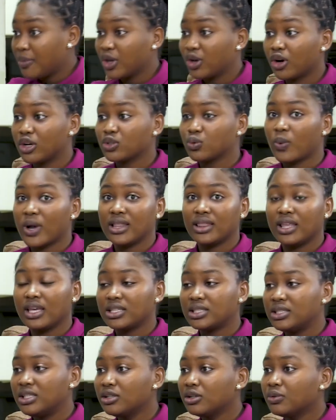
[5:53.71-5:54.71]
because true. when
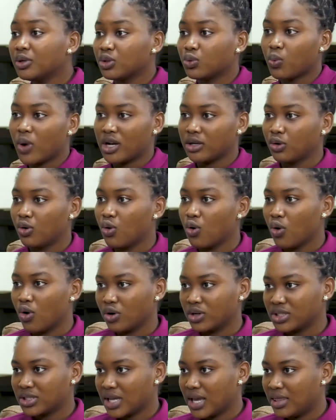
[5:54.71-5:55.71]
they deal with one
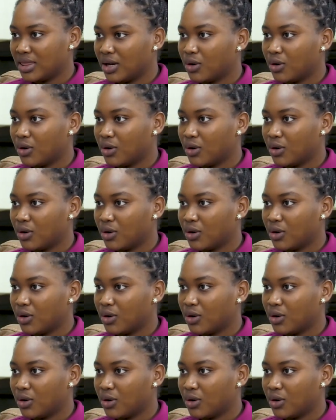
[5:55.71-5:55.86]
cohort and mm -hmm.